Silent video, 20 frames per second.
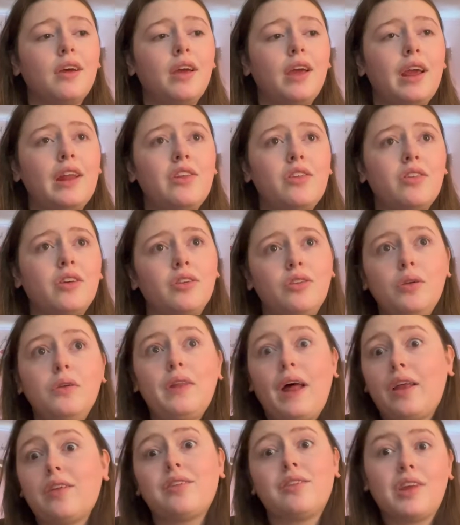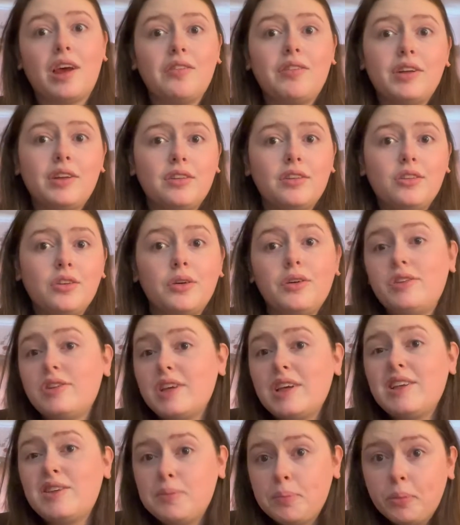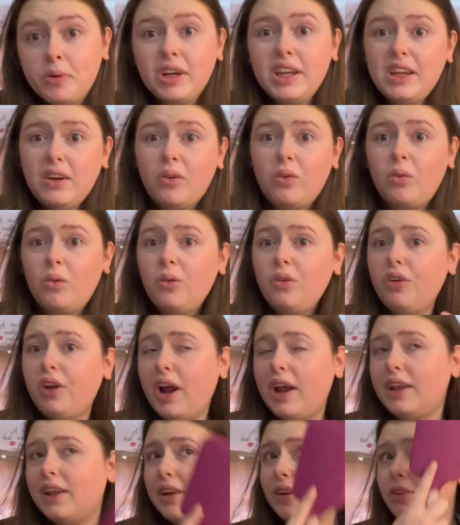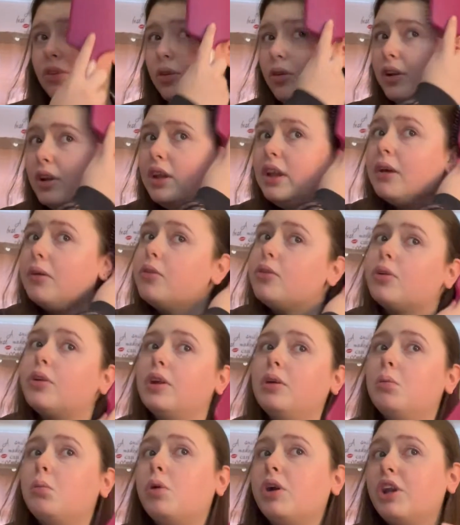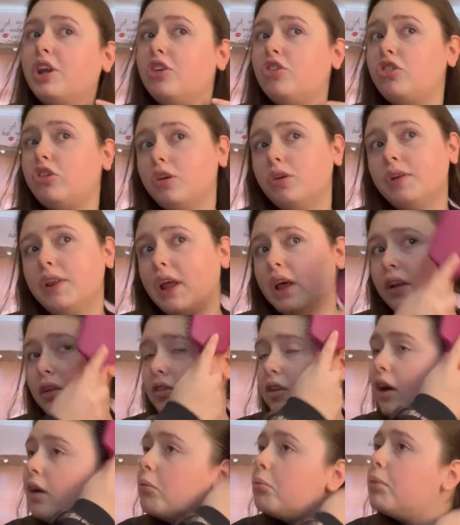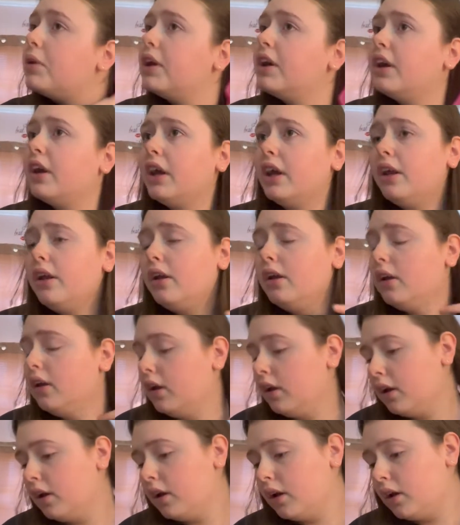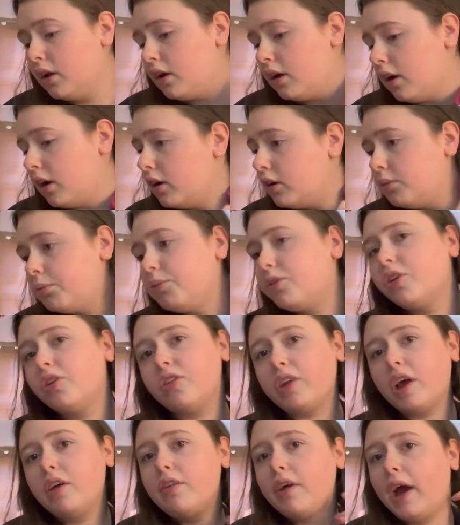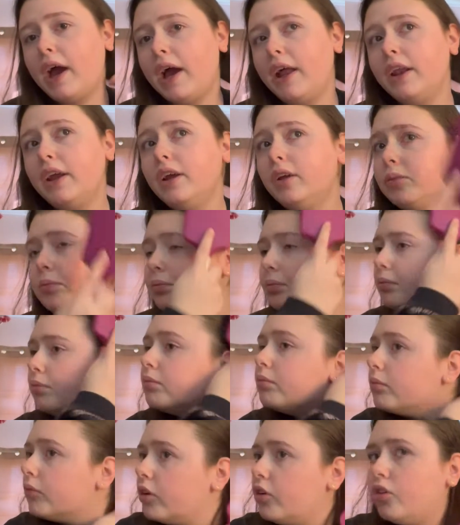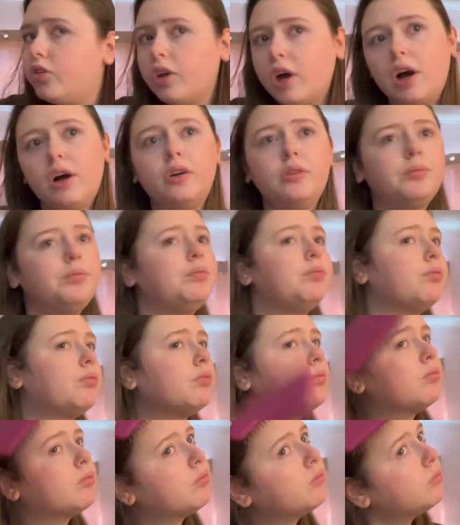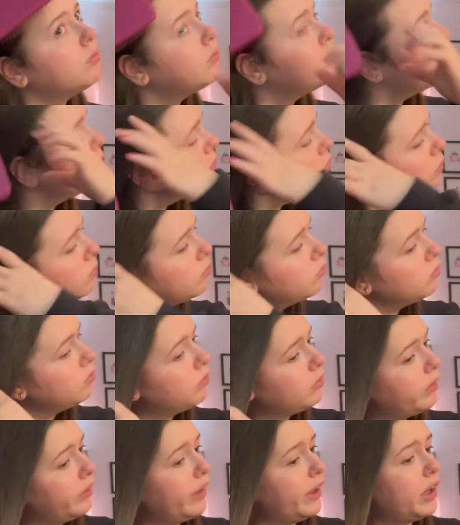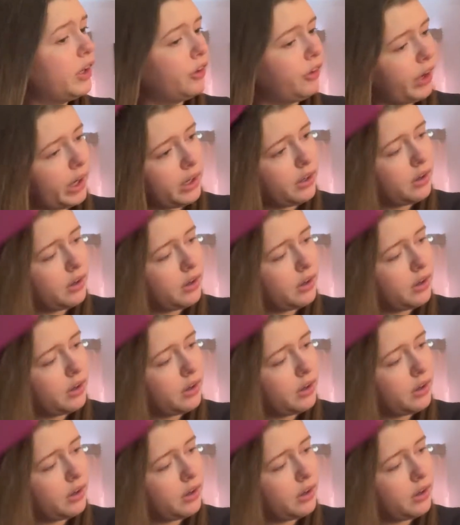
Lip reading: it's a 2007, so it's pretty old, and there was only one issue in that time period since I've had it. So they're great